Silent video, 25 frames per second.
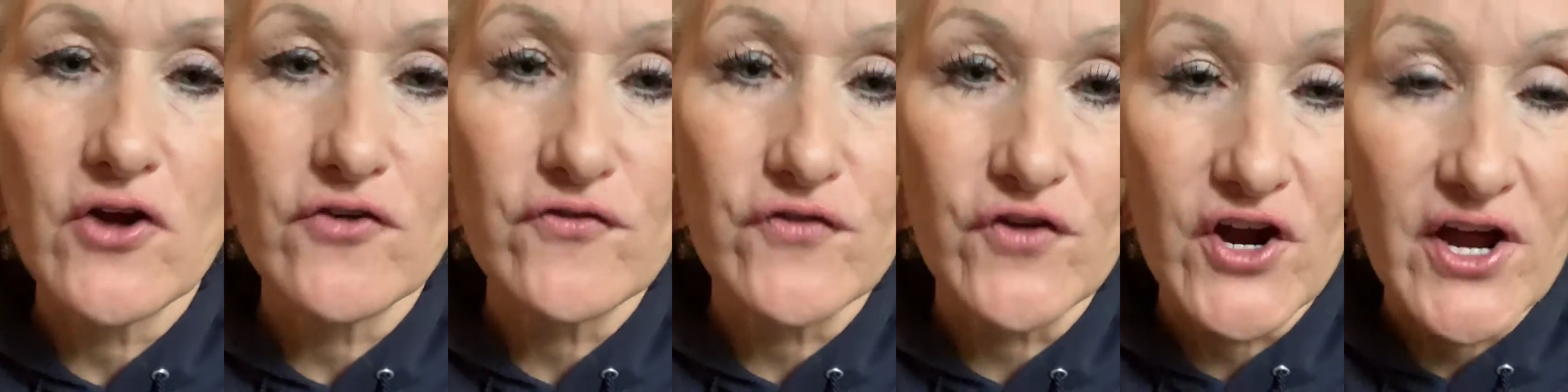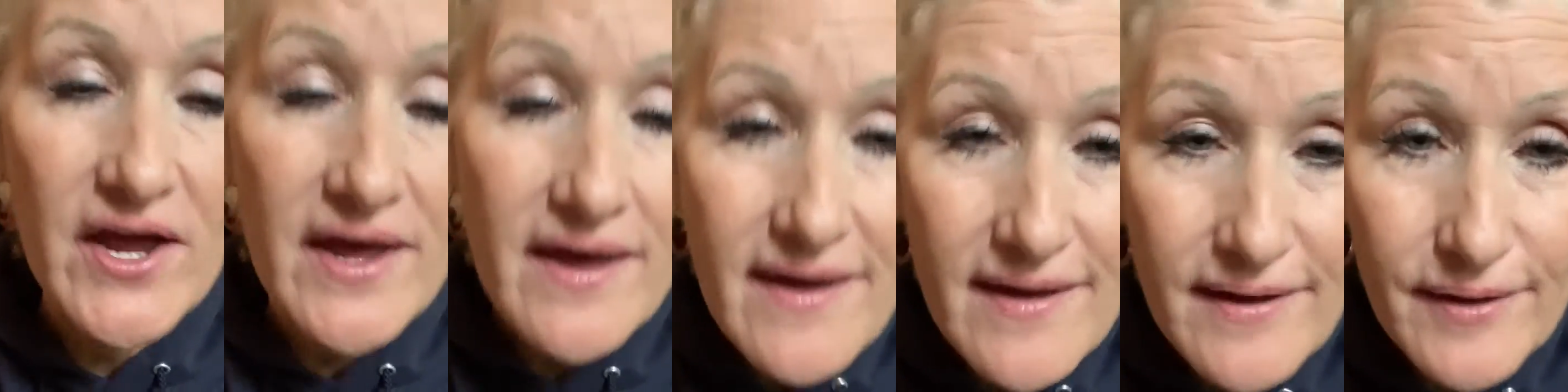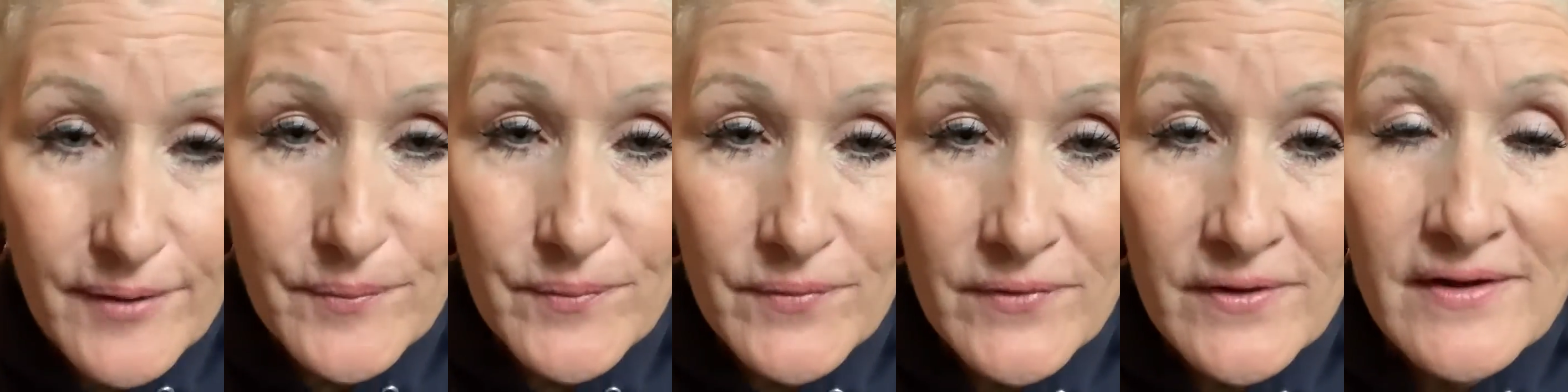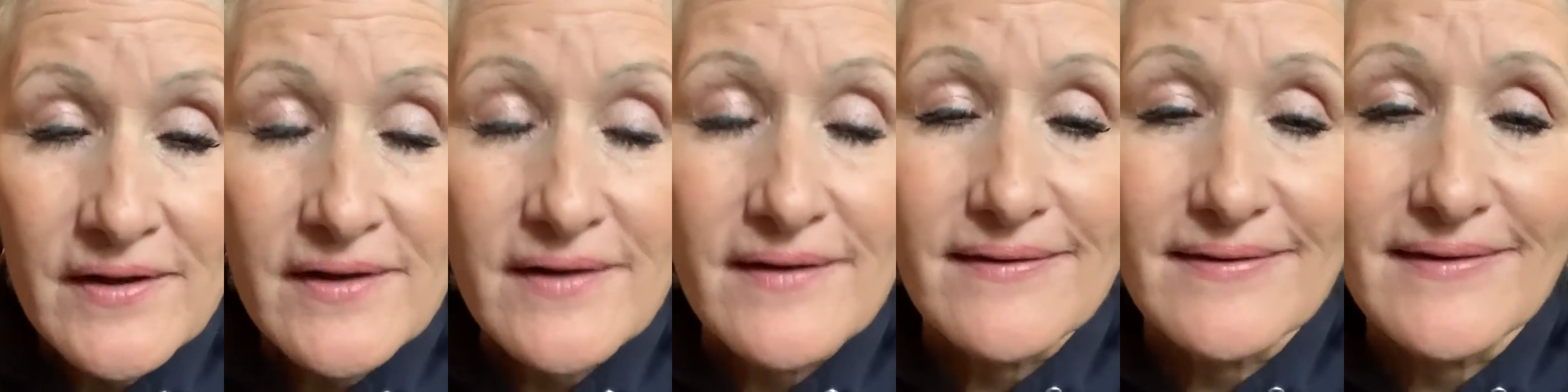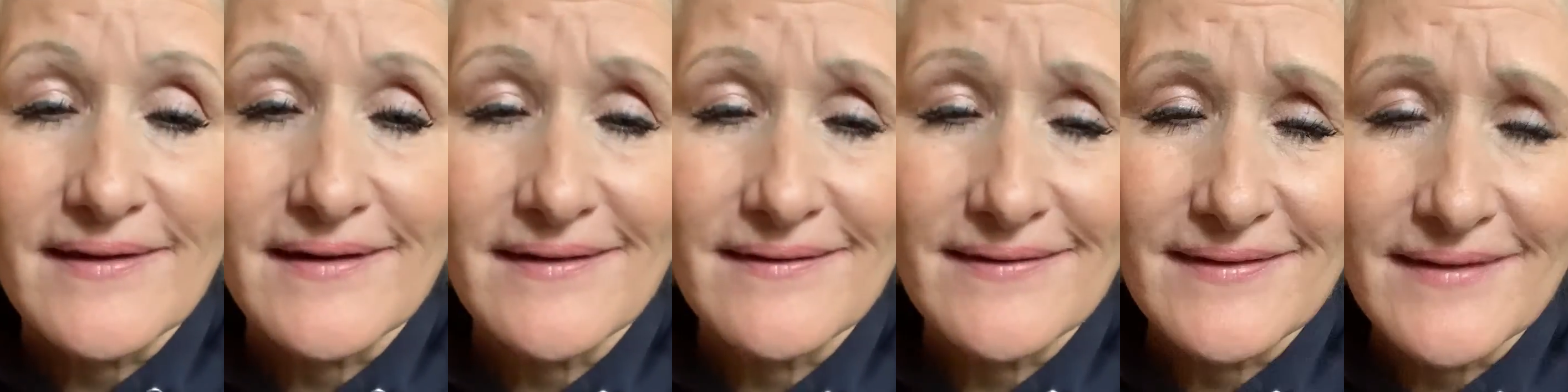for him
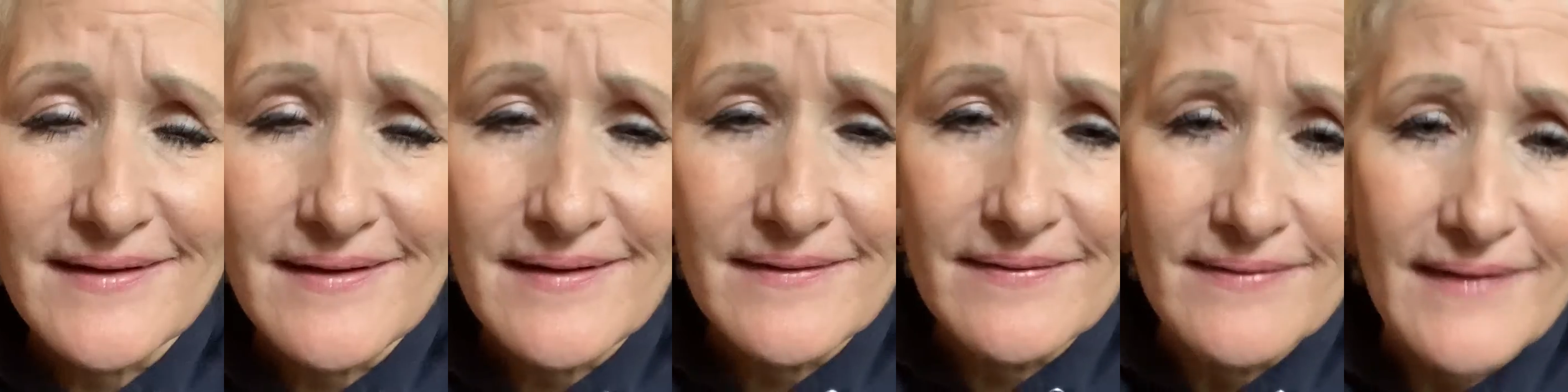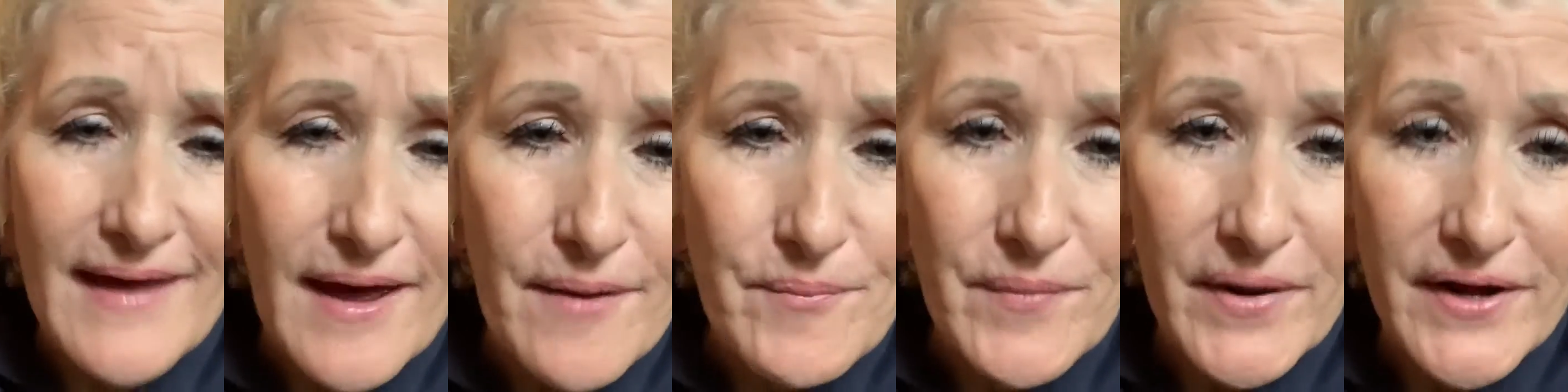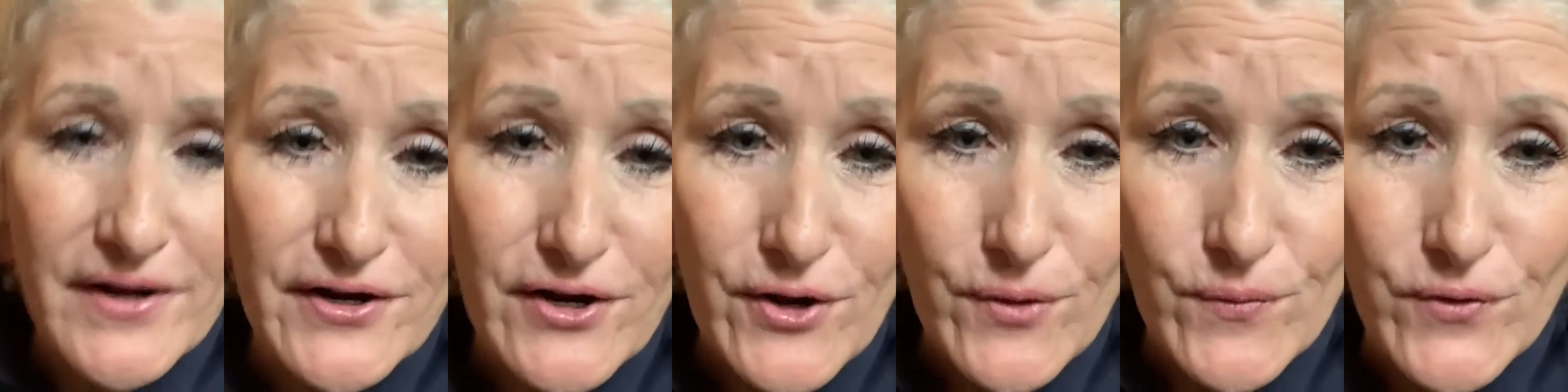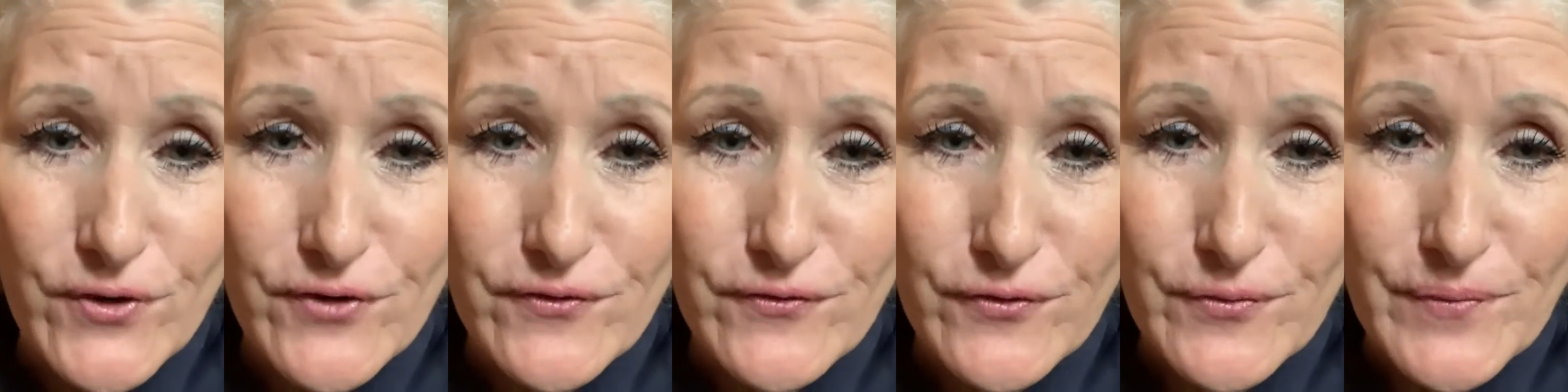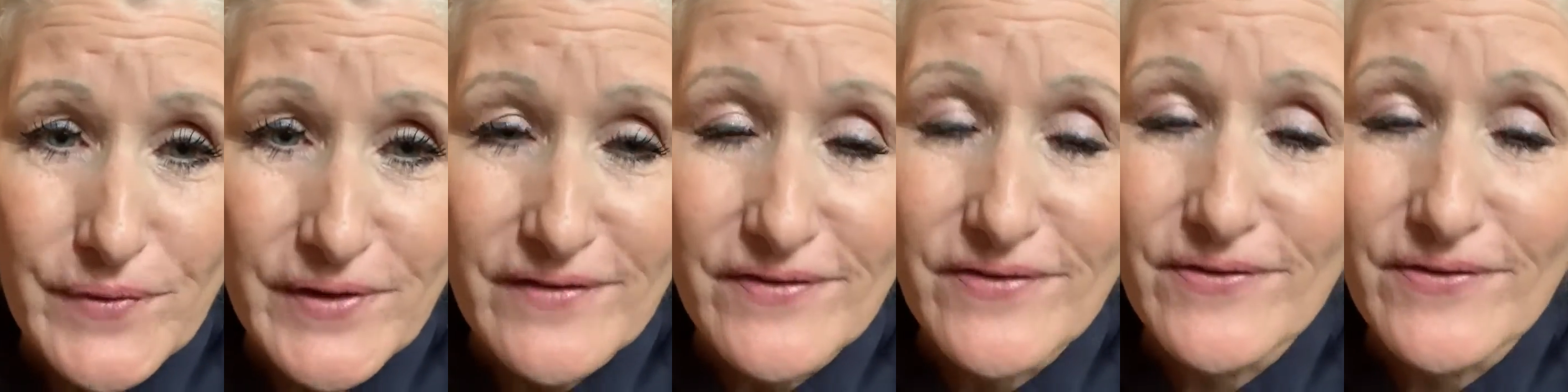that might not work for me.